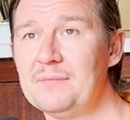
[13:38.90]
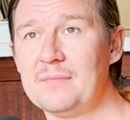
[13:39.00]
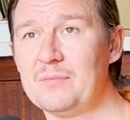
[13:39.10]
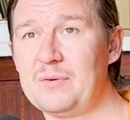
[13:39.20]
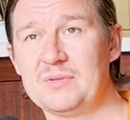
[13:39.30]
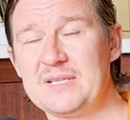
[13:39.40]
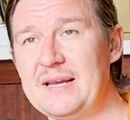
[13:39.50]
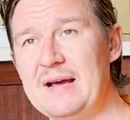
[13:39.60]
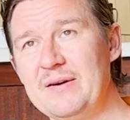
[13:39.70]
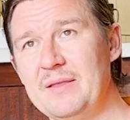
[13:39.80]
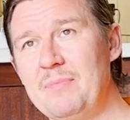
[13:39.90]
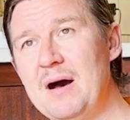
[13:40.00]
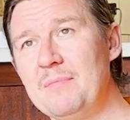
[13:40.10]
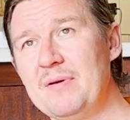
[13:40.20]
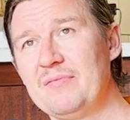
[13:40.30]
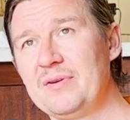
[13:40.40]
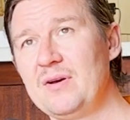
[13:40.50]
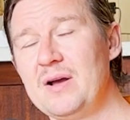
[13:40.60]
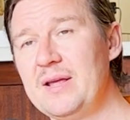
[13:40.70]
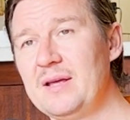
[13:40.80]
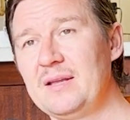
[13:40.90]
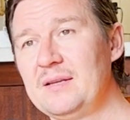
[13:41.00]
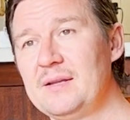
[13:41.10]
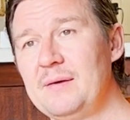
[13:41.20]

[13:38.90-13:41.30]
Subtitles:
we were selling out in the pub every night, and